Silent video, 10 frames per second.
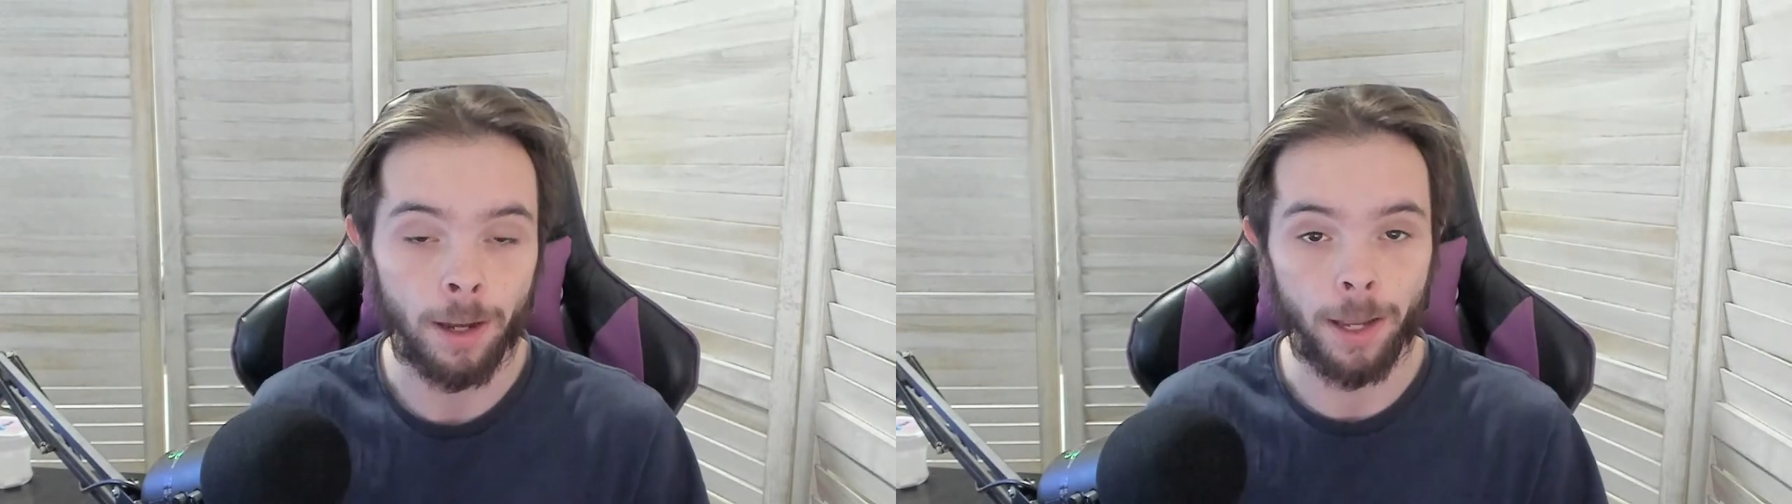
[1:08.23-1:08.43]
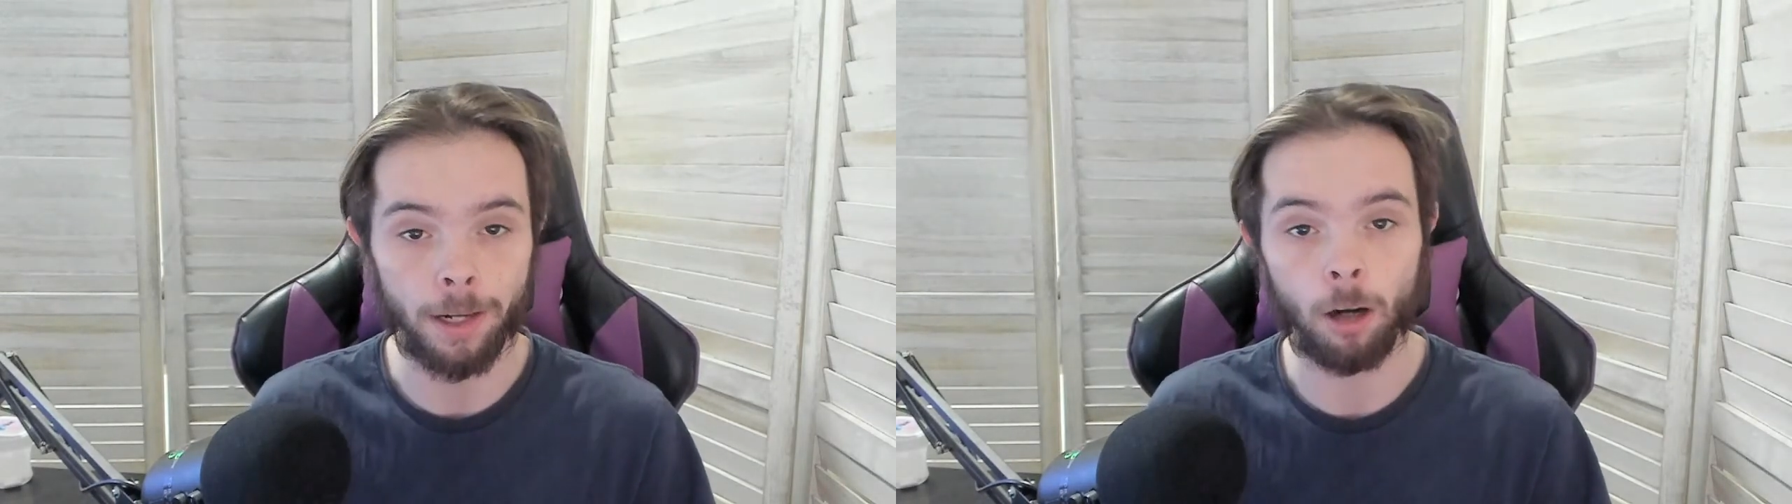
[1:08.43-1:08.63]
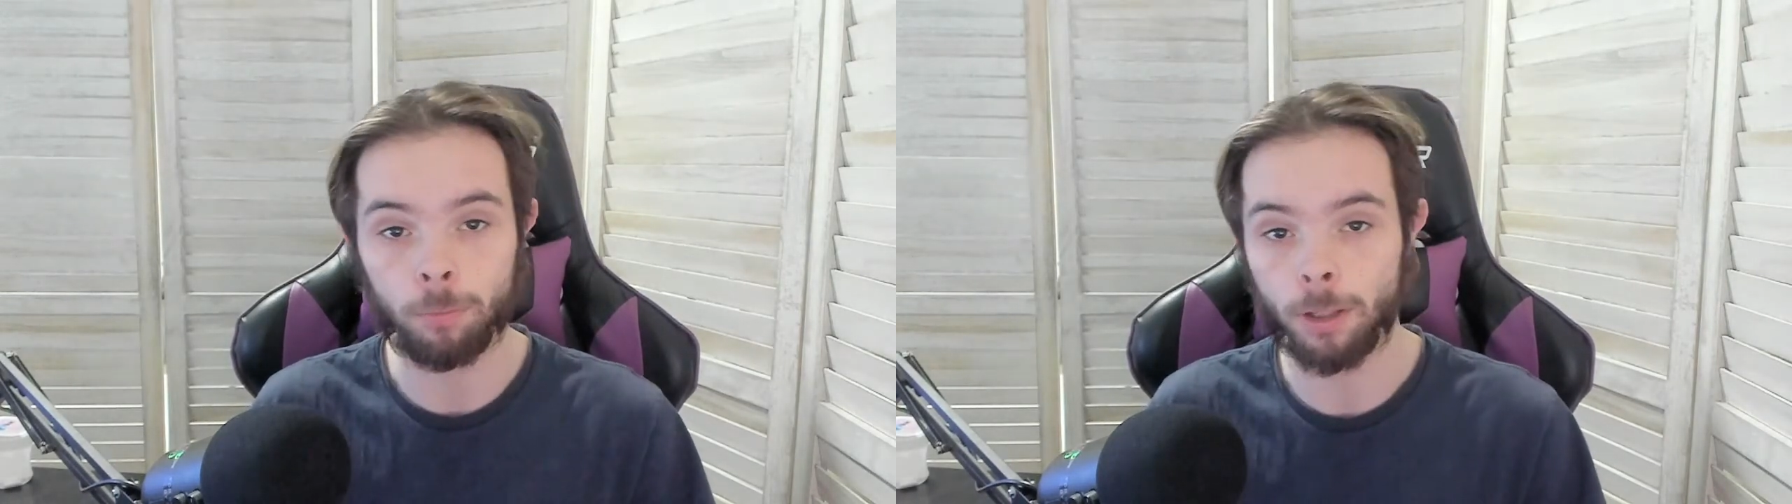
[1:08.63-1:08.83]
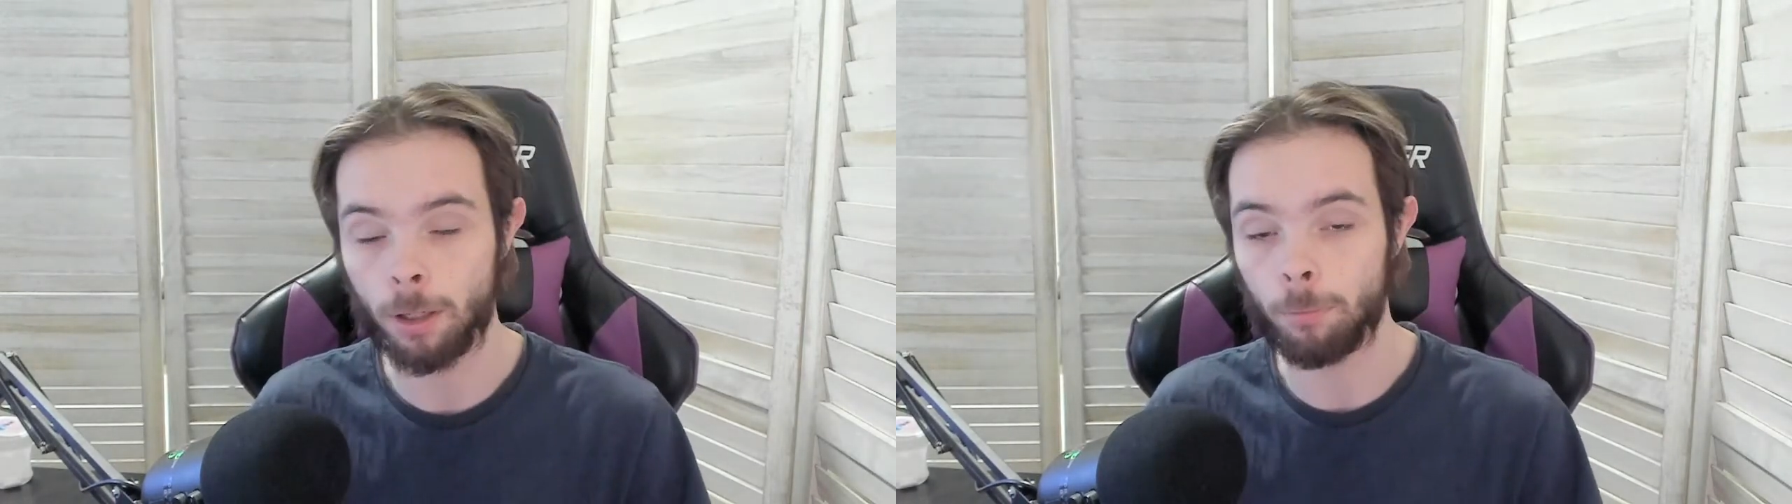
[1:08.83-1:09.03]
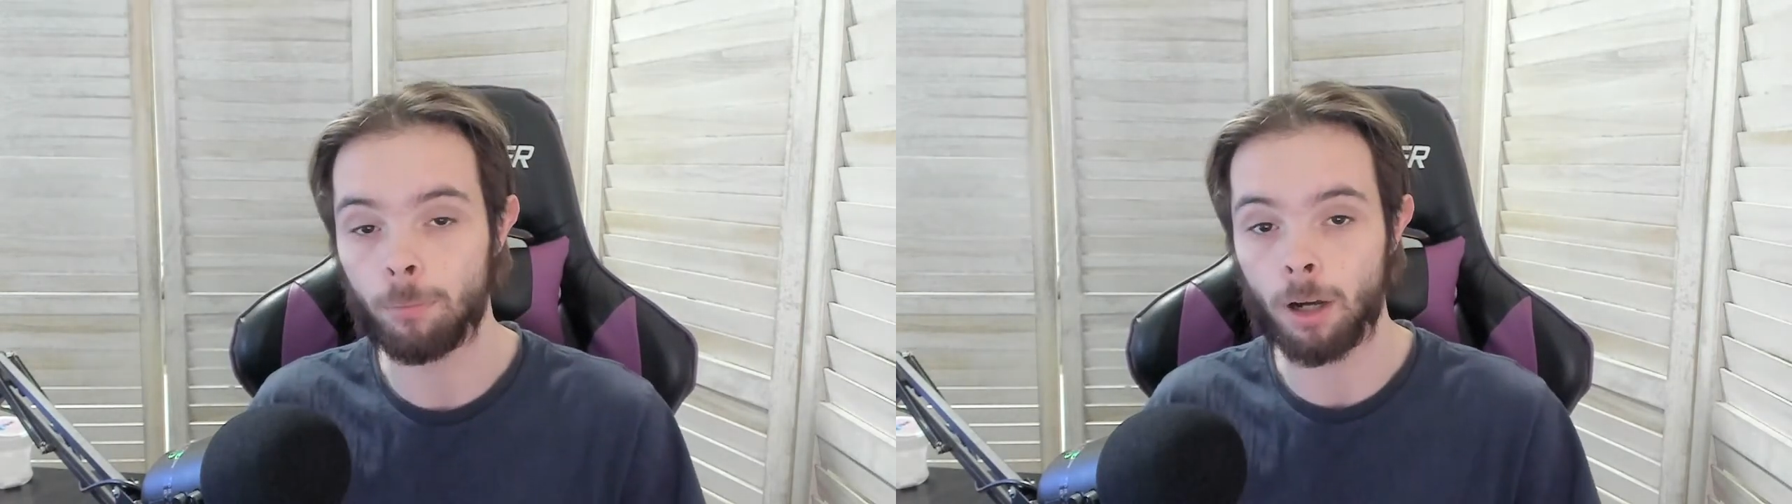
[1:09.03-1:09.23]
and help
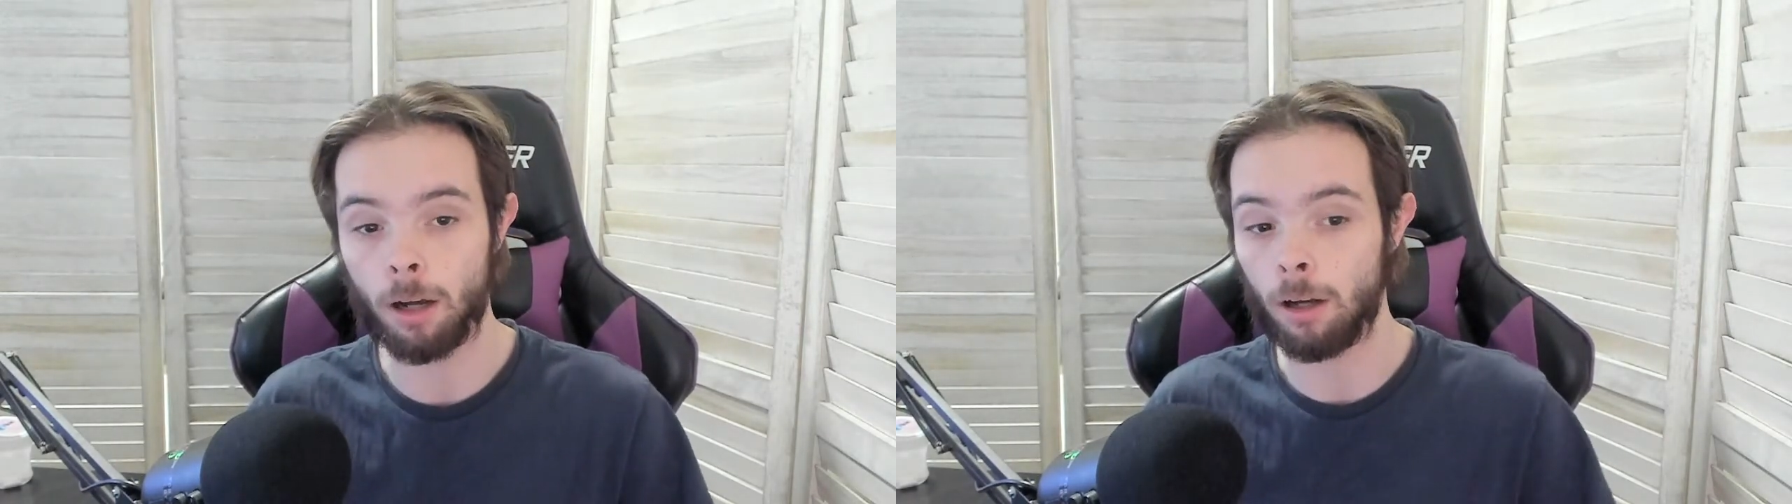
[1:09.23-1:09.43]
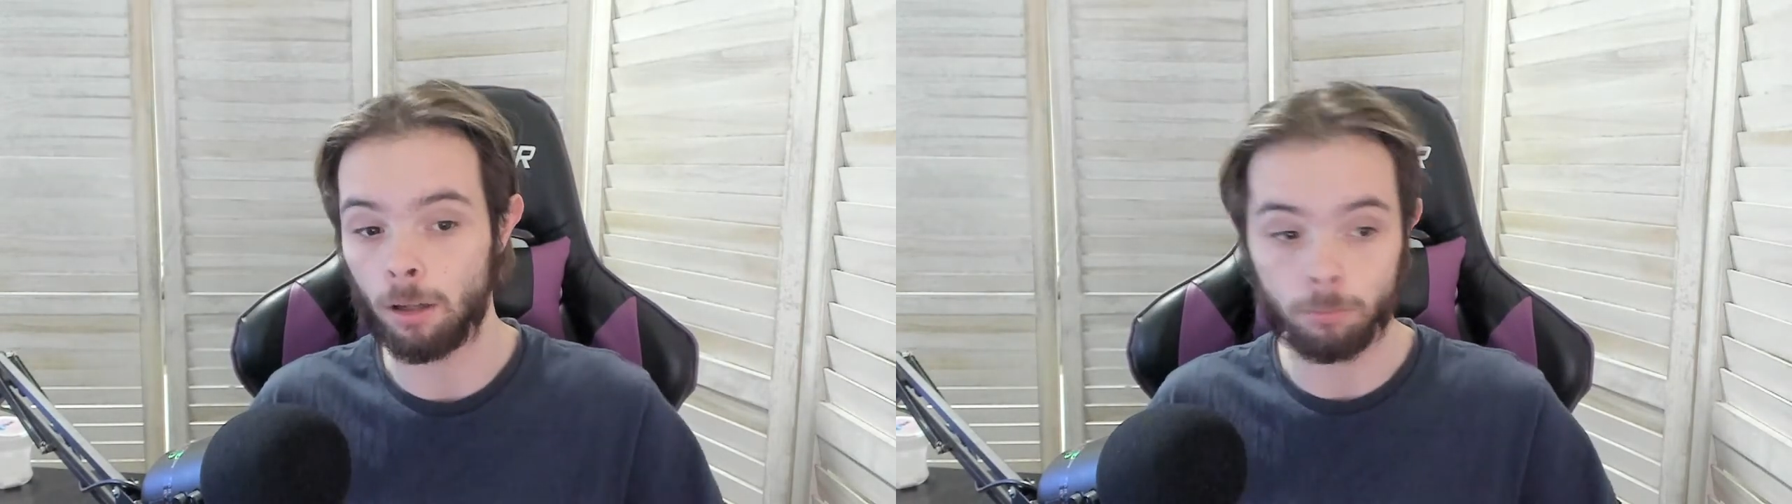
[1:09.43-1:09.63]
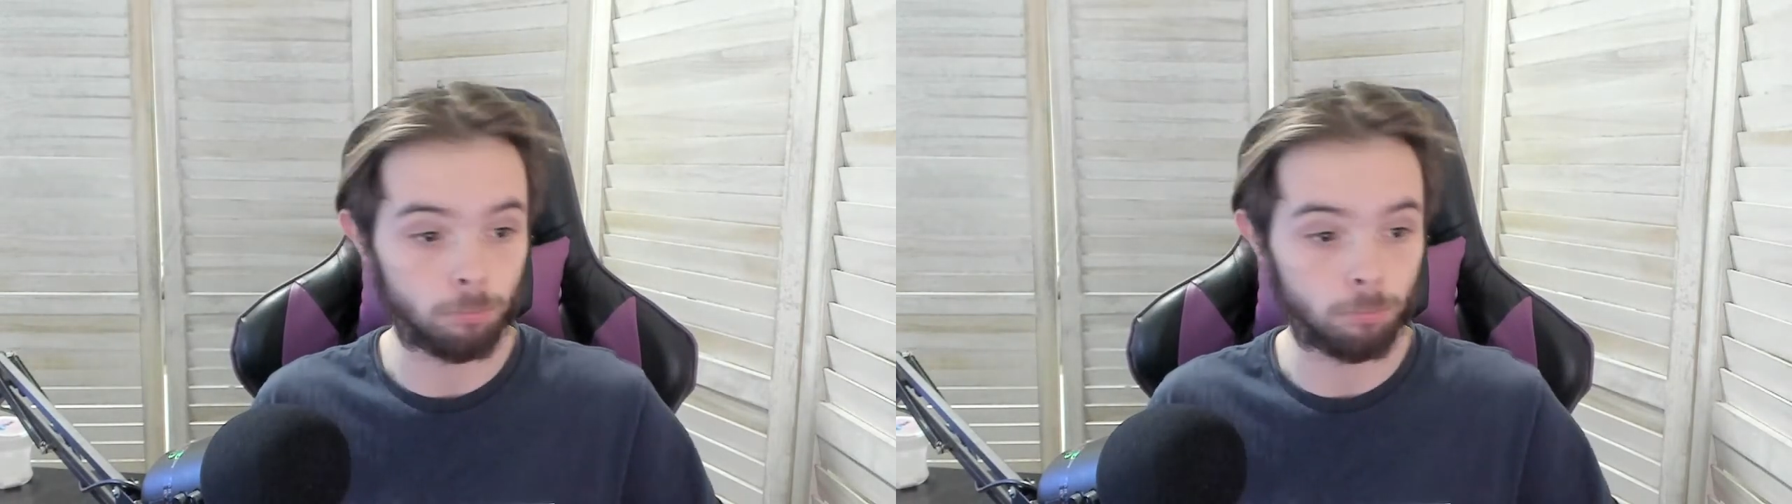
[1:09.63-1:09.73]
them uh,